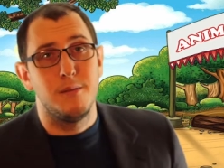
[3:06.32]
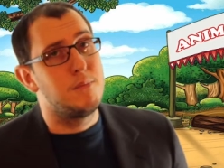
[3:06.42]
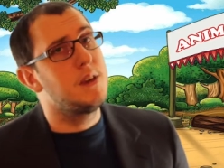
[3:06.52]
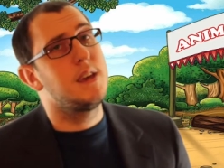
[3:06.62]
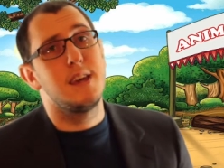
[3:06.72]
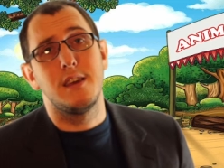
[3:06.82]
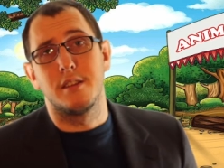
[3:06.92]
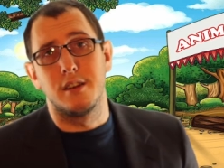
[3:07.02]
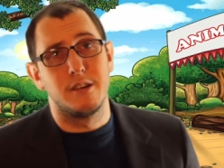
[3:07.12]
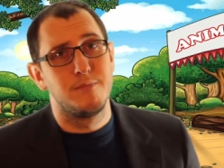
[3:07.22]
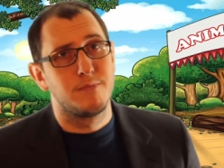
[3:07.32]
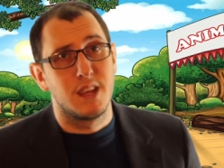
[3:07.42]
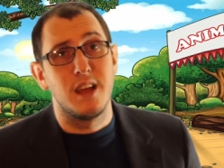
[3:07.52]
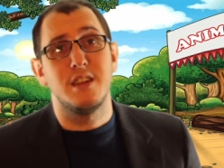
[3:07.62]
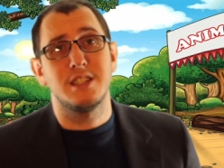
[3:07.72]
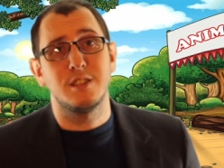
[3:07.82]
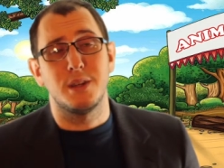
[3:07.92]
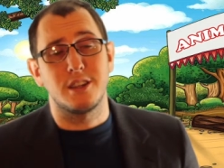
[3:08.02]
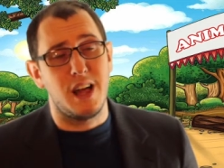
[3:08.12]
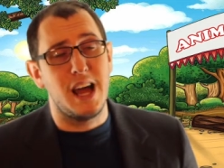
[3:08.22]
Me either. This has
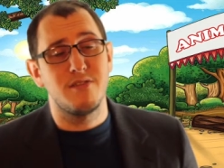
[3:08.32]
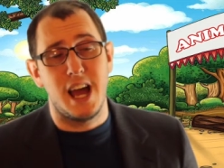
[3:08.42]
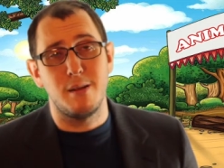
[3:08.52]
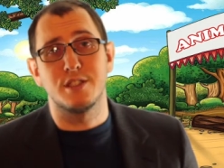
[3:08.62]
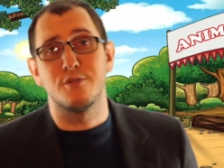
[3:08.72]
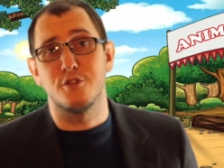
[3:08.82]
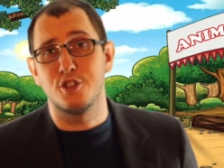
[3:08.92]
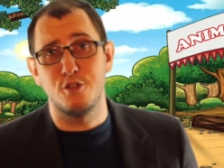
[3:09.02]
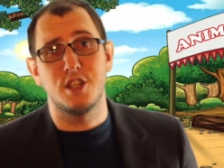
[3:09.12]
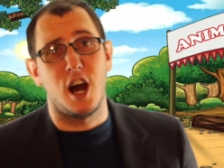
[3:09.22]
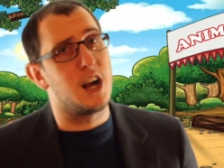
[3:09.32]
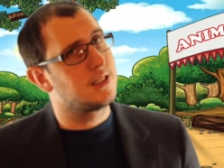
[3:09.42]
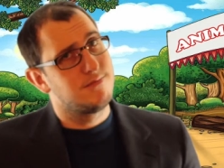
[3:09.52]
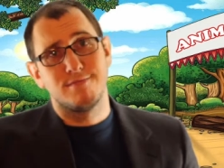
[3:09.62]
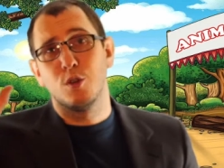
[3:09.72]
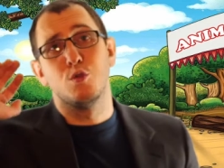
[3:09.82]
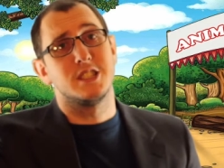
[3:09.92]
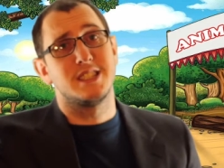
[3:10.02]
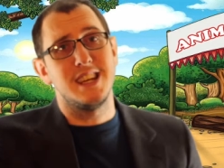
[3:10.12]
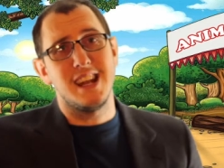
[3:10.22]
been Clive Thompson for Zoo Talk. We'll
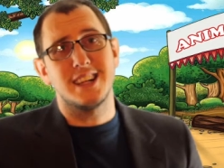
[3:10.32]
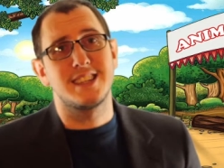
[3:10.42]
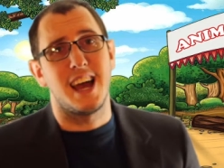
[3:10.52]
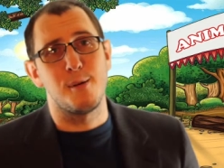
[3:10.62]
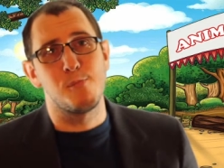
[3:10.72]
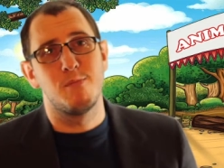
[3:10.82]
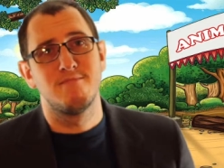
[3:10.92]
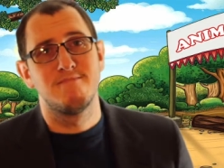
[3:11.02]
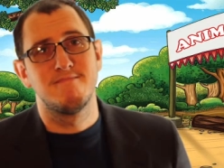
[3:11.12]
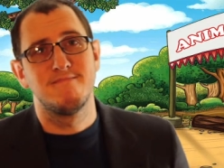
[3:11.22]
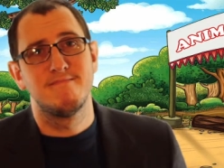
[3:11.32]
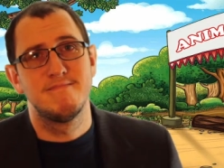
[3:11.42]
see you next time.